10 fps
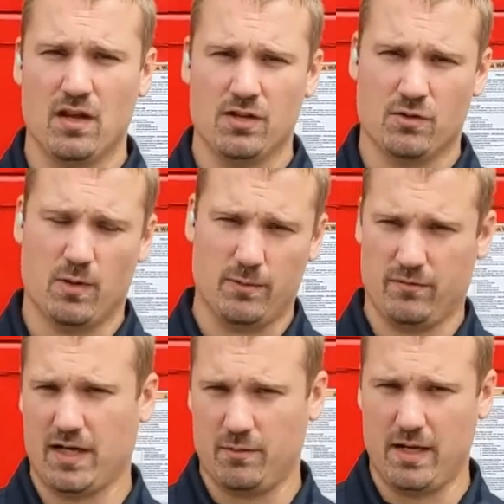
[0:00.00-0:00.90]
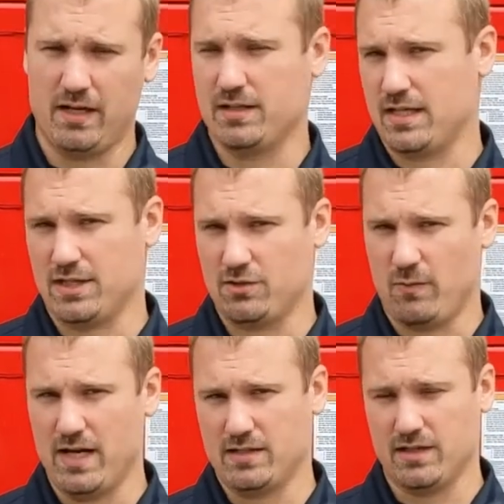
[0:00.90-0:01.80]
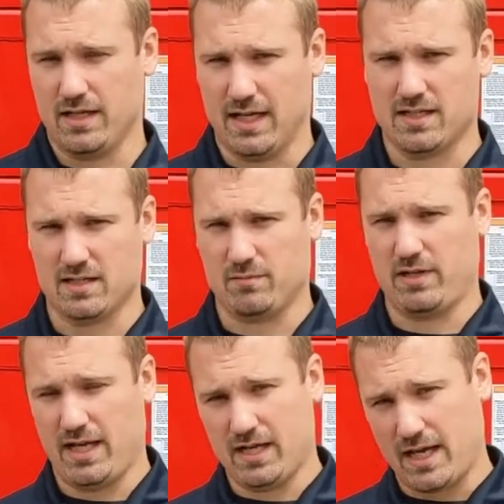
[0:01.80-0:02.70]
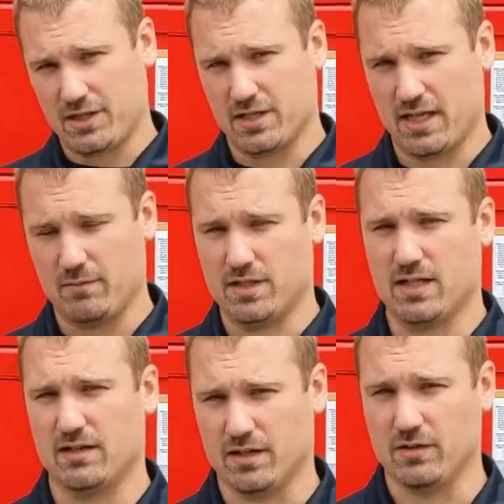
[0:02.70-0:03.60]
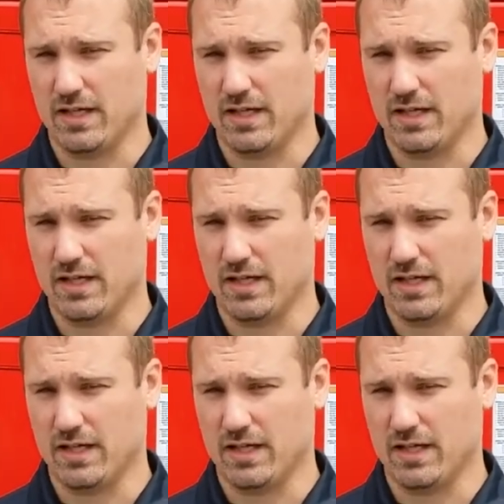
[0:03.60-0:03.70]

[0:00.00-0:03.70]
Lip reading: So what we recommend is that you wait till you get to the plant and actually get material